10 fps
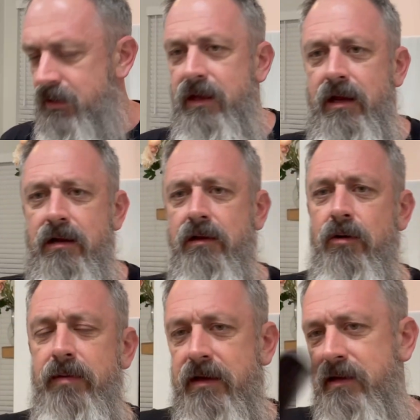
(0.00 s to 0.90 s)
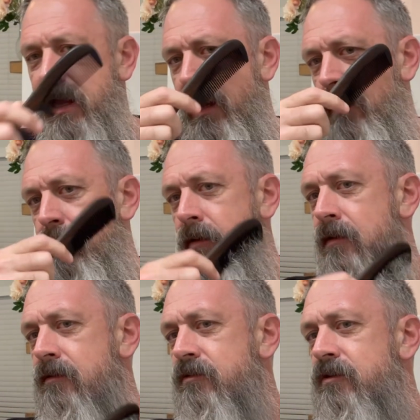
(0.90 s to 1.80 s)
Get it a little bit damp,
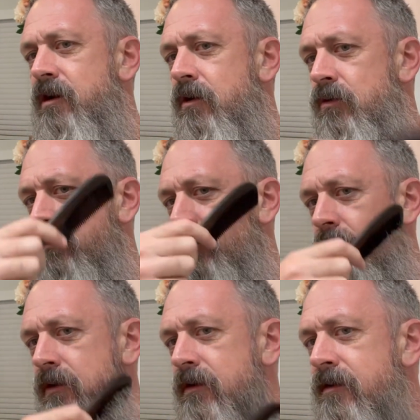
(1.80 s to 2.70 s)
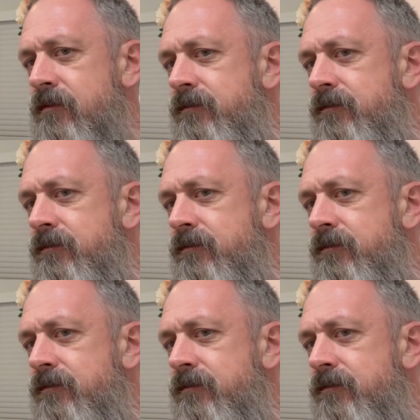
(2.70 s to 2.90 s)
just comb through it.